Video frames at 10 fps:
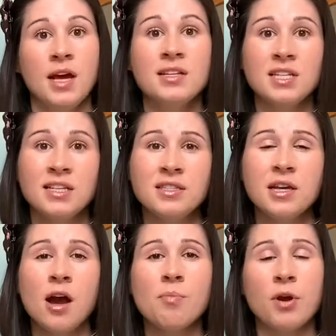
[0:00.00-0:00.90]
Tensing
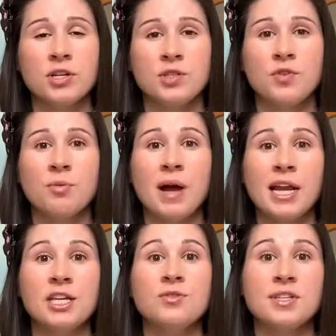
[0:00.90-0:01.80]
up parts of your
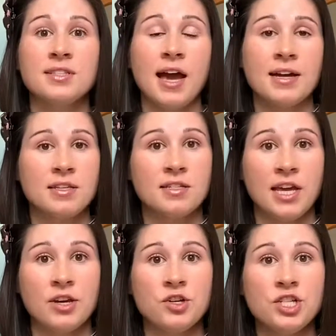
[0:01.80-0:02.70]
body uses excess
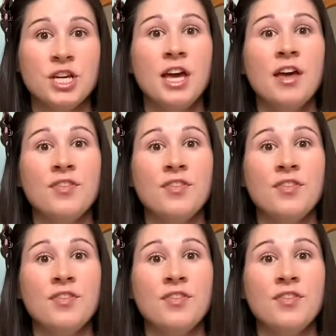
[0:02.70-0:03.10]
energy